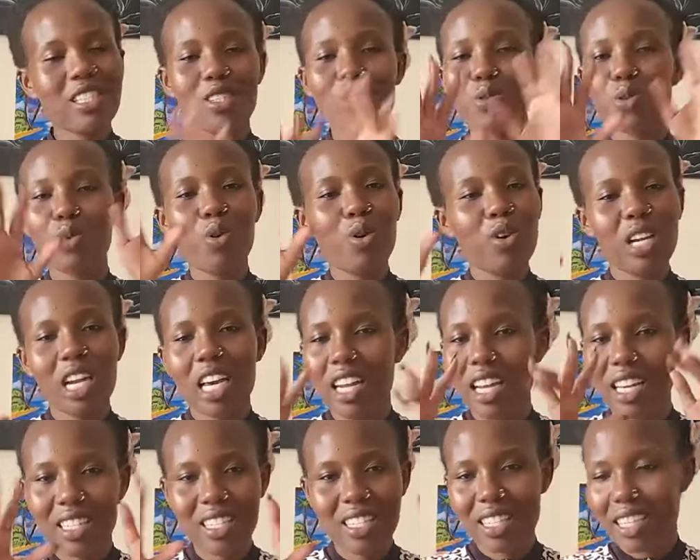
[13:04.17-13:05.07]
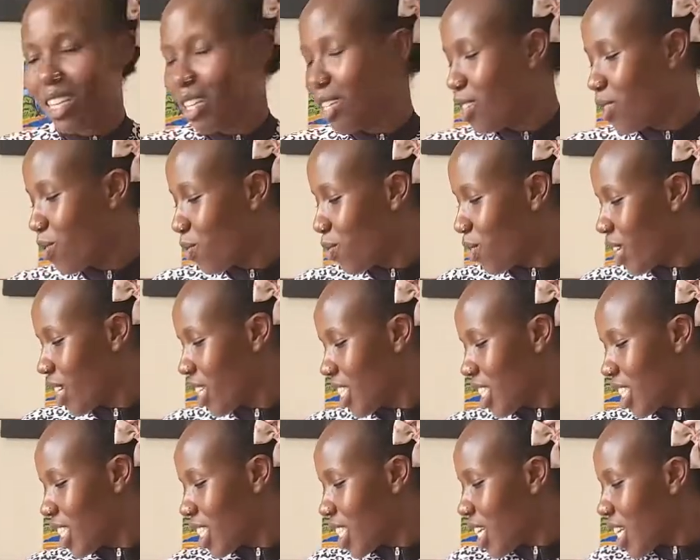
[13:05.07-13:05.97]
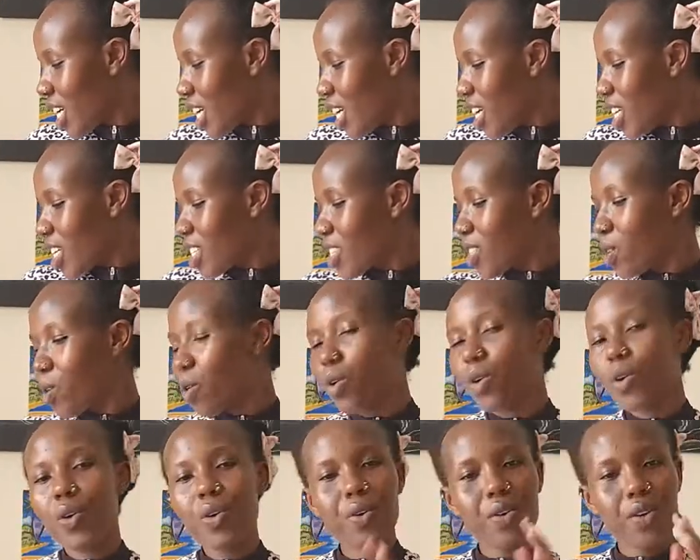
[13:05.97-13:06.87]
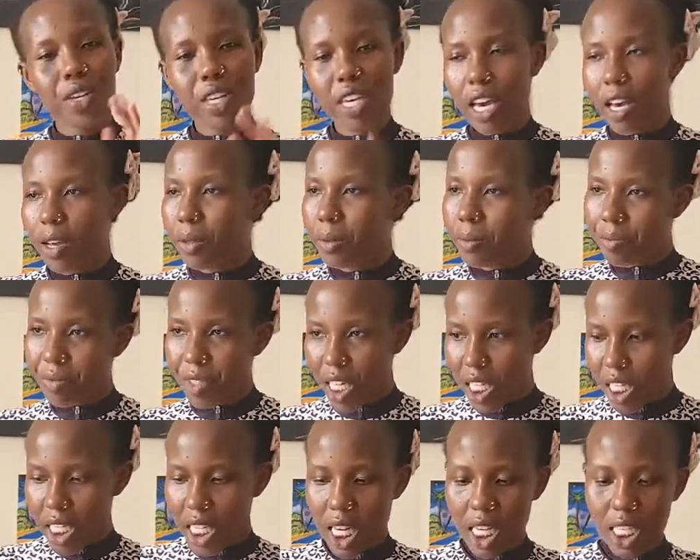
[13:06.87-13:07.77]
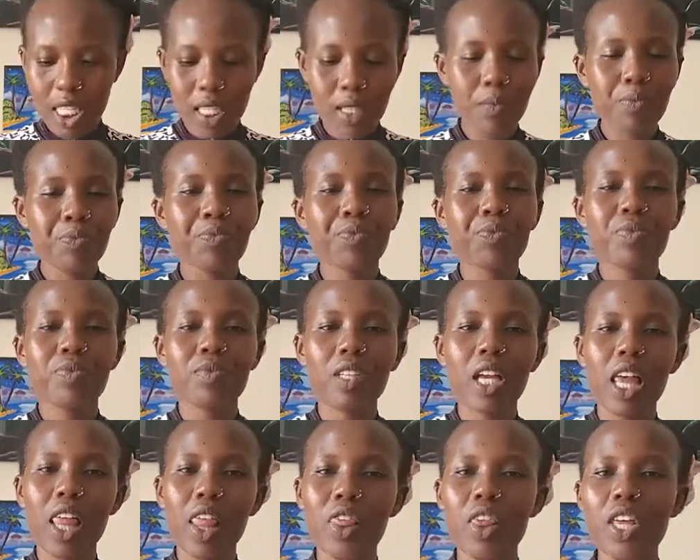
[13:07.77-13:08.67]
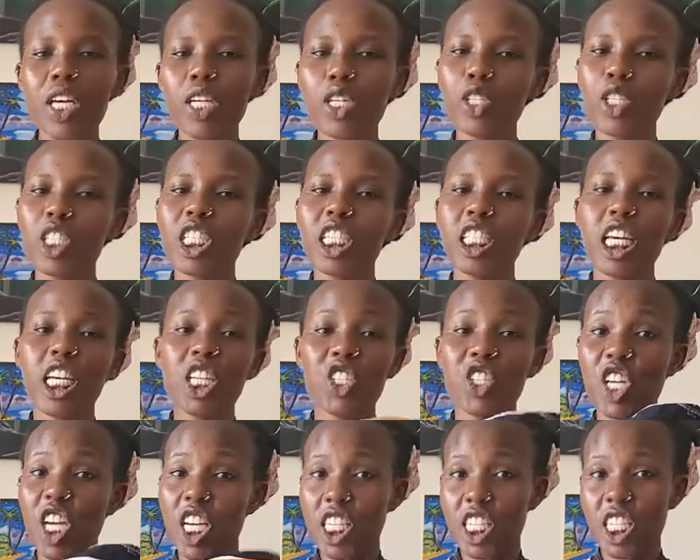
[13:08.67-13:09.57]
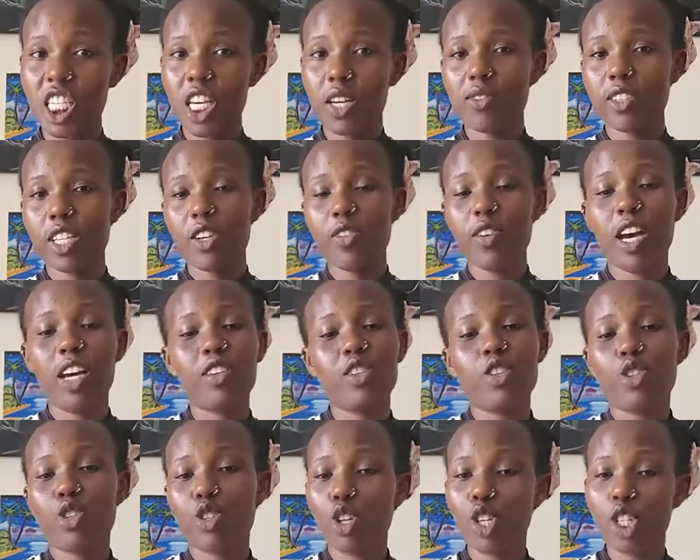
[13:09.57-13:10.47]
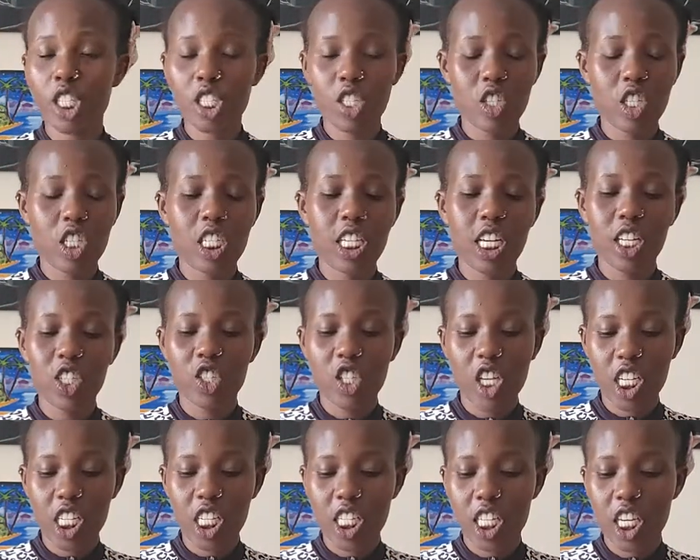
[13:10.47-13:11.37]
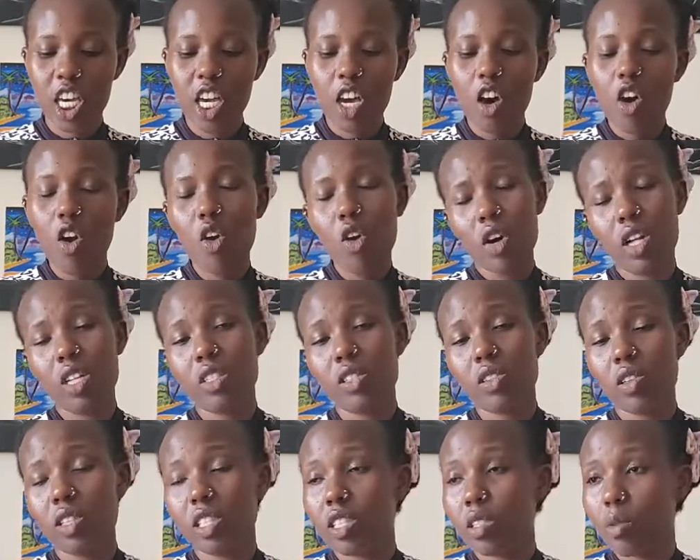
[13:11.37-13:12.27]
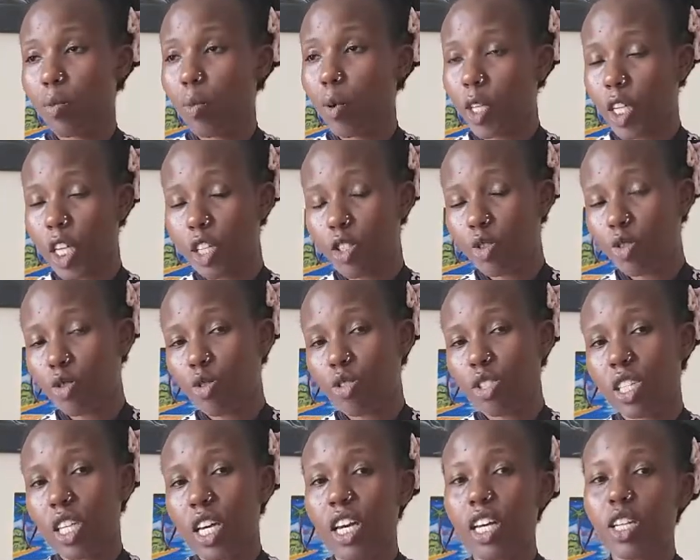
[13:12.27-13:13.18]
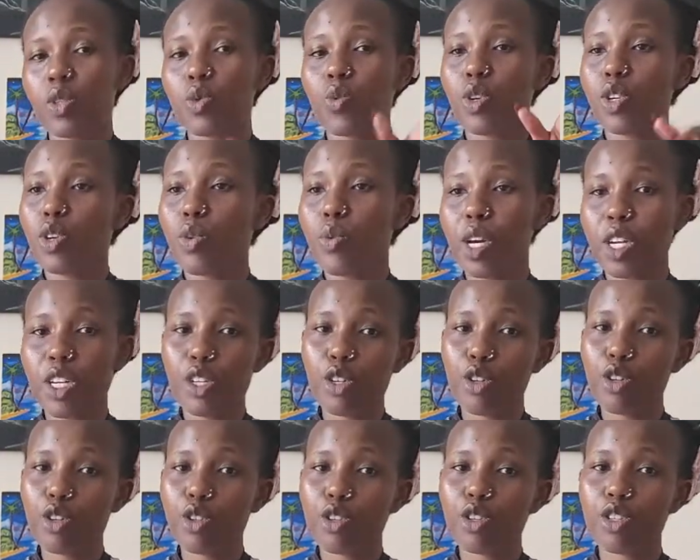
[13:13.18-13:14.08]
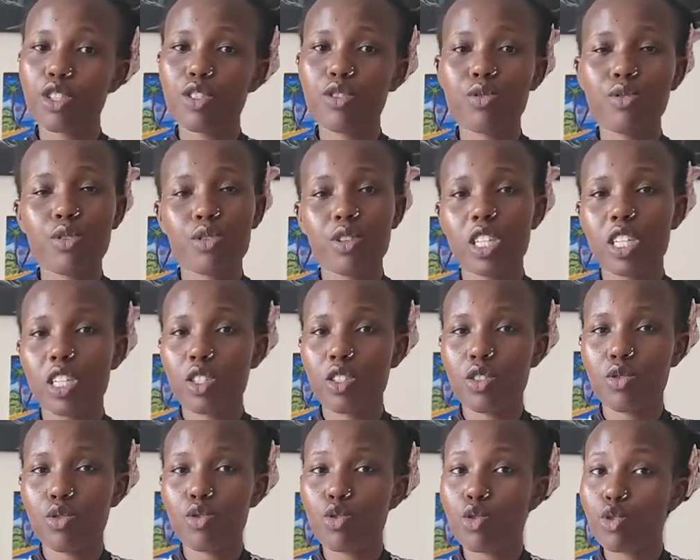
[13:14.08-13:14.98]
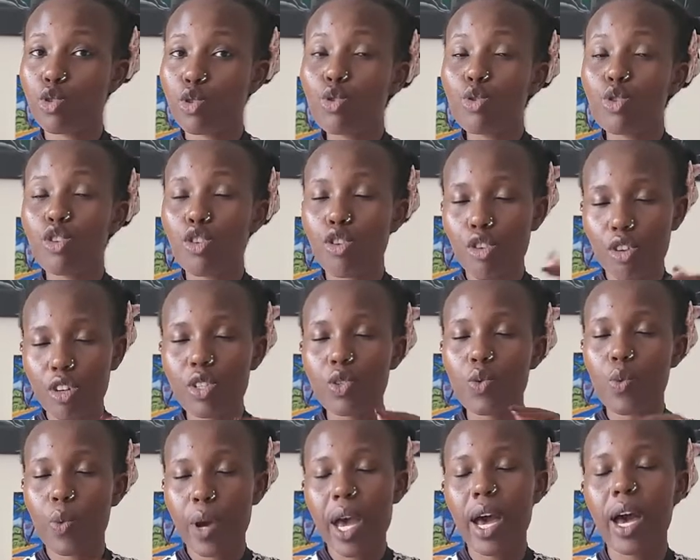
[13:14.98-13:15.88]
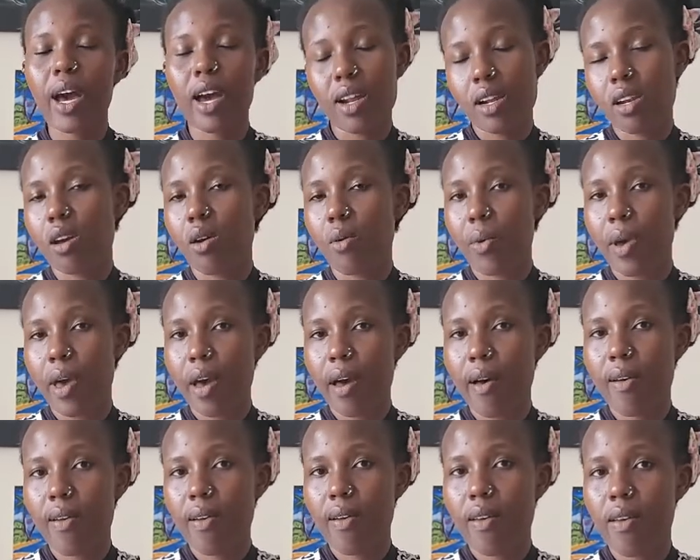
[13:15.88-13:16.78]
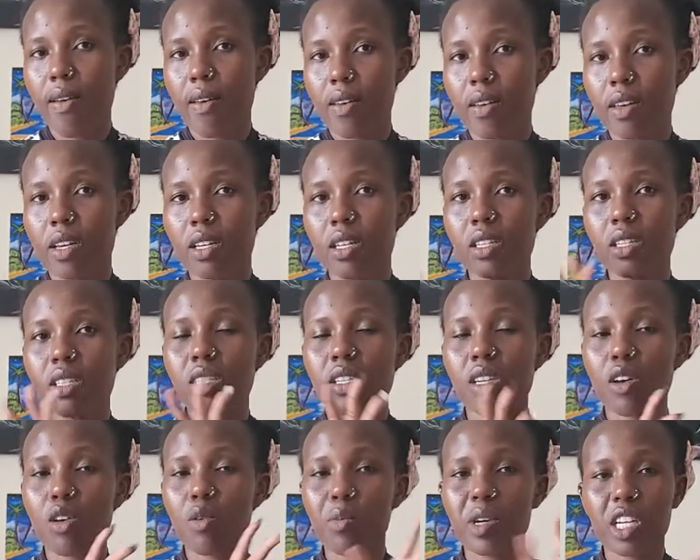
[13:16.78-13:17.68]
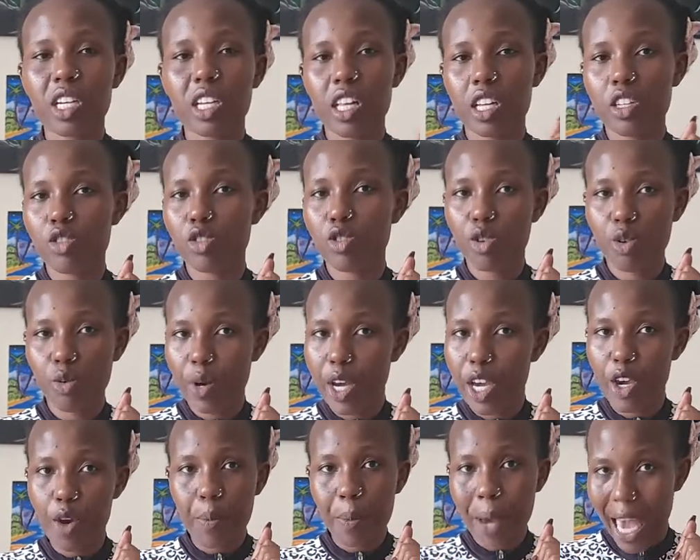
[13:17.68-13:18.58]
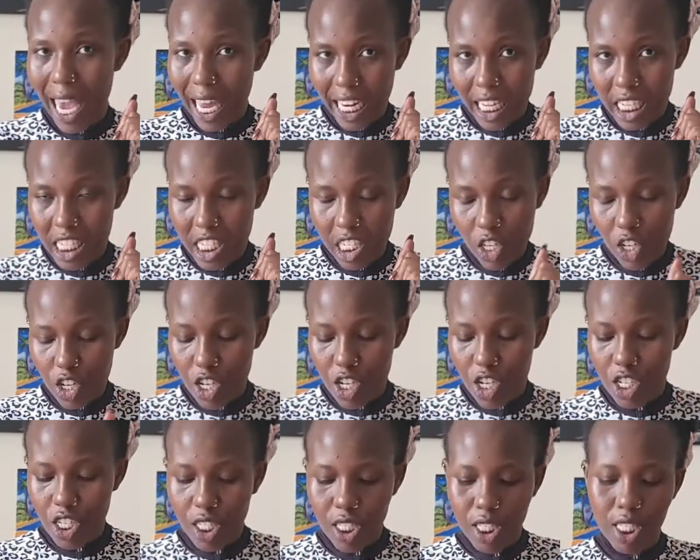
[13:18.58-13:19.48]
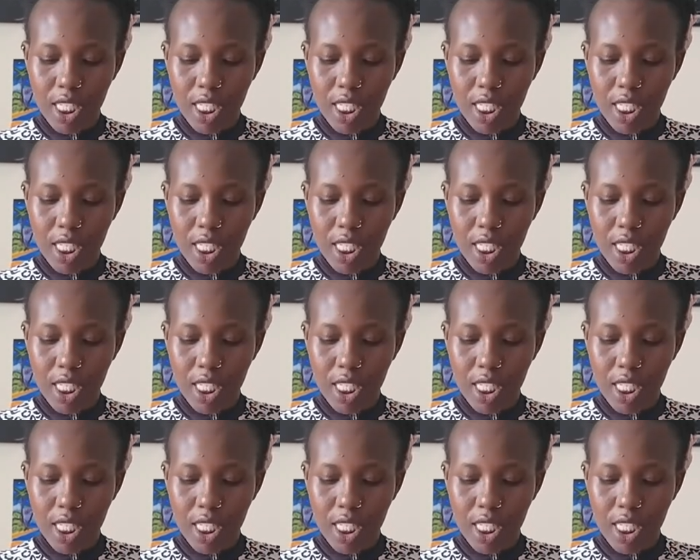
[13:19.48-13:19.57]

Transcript: need to go online and see the difference. So, yeah, that's that. Then you need a jersey. After you had your shorts, you need a jersey. Oh, also, it's important to note that when you're wearing your shorts, you should not wear underwear. It's recommended that you don't wear your panties, girl.